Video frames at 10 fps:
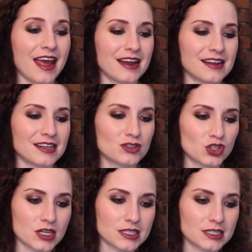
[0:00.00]
and
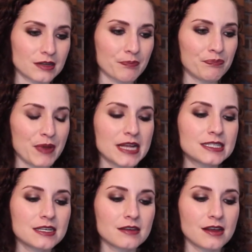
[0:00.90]
it's just
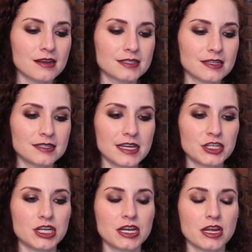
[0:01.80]
basically a
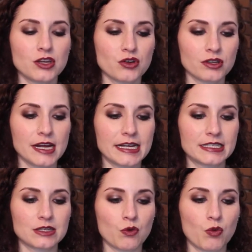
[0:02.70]
sensation in your
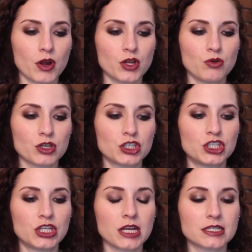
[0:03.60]
legs where you are
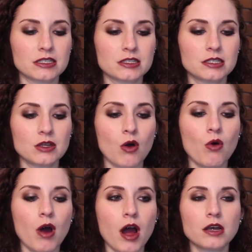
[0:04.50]
just
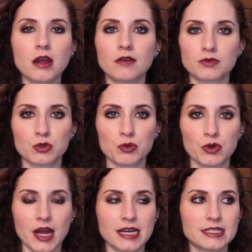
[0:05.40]
so
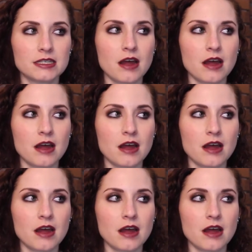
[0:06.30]
uncomfortable, and